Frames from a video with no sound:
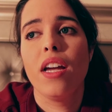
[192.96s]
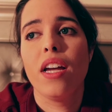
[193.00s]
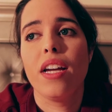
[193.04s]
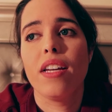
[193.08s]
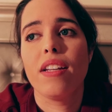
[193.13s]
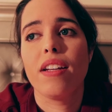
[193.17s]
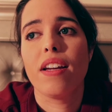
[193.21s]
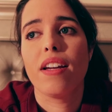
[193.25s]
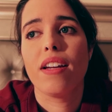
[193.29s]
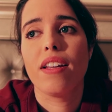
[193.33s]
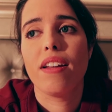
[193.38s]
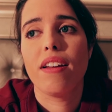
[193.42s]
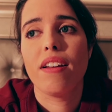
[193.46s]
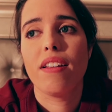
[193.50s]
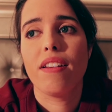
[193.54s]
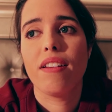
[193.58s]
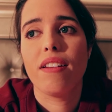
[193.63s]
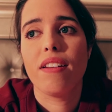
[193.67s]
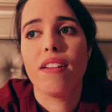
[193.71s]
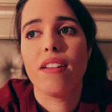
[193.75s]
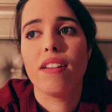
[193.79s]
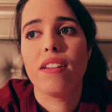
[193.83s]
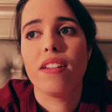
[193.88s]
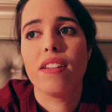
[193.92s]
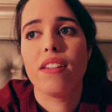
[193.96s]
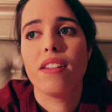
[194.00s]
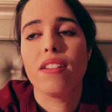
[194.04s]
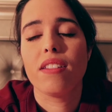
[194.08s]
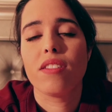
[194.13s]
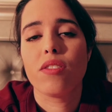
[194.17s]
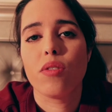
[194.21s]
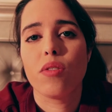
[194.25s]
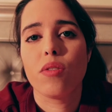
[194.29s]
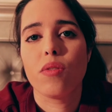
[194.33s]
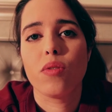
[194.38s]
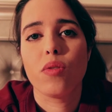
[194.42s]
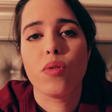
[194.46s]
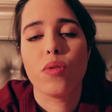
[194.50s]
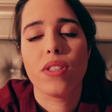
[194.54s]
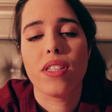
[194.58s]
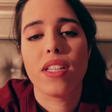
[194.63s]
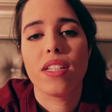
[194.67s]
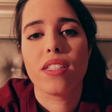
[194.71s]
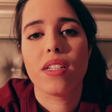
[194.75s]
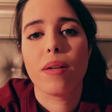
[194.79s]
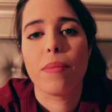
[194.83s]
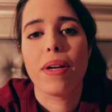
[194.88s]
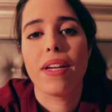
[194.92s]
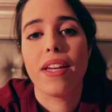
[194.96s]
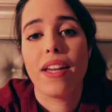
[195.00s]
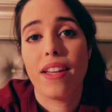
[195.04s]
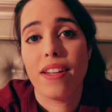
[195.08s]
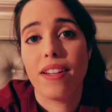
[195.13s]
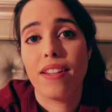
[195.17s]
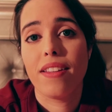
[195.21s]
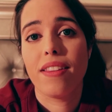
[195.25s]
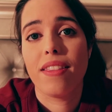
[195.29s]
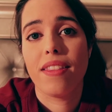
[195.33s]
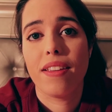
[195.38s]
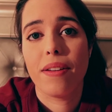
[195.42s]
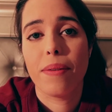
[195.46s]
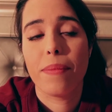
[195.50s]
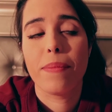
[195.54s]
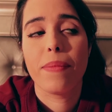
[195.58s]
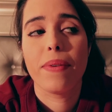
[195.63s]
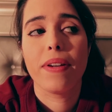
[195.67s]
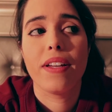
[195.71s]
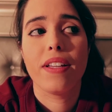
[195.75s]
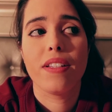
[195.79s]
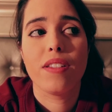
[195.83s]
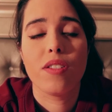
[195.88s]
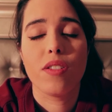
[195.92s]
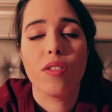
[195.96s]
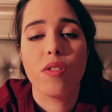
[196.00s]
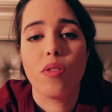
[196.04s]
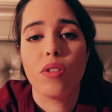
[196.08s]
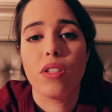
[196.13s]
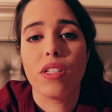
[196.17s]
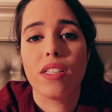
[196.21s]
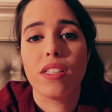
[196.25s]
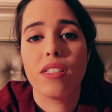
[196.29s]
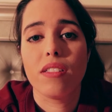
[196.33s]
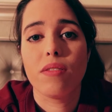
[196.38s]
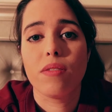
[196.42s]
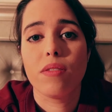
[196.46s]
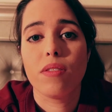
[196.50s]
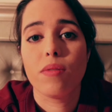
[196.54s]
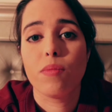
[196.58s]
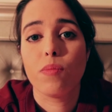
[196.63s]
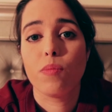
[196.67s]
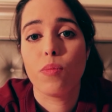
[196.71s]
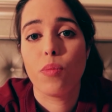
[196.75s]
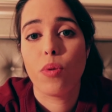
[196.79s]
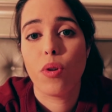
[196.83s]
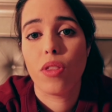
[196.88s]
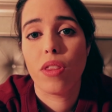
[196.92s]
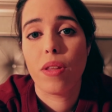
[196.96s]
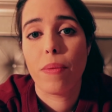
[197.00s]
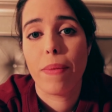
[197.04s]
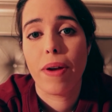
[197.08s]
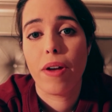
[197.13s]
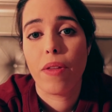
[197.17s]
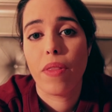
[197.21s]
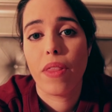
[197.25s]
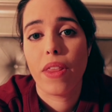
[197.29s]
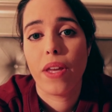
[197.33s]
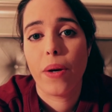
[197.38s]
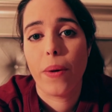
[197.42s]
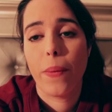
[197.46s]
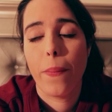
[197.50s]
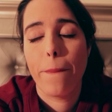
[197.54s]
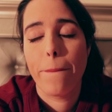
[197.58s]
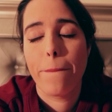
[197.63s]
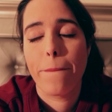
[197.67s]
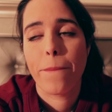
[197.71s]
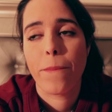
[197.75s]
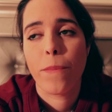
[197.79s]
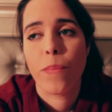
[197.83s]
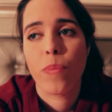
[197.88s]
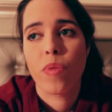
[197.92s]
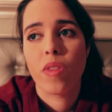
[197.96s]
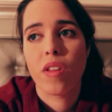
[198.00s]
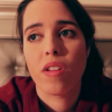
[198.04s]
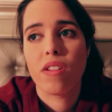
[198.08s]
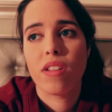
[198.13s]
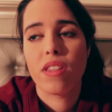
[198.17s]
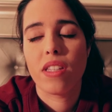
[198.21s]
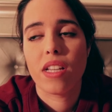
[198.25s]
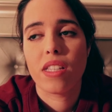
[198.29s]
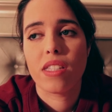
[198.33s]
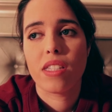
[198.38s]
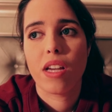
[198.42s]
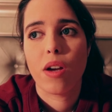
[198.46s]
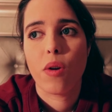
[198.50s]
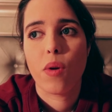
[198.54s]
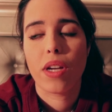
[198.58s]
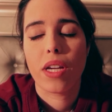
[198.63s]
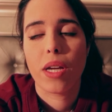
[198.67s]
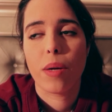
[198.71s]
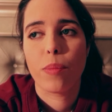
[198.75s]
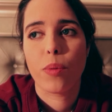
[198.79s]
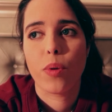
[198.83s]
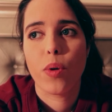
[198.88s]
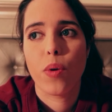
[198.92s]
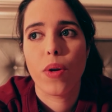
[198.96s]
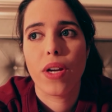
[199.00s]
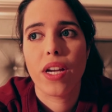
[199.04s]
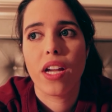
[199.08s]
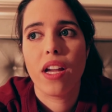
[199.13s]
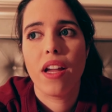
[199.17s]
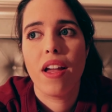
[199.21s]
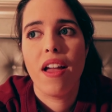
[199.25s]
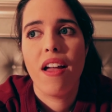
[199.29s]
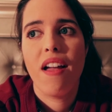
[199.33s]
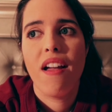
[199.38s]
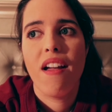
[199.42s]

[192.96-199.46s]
and I had edited. So during that time I edited them and slowly put them out there, and that's how I kept going.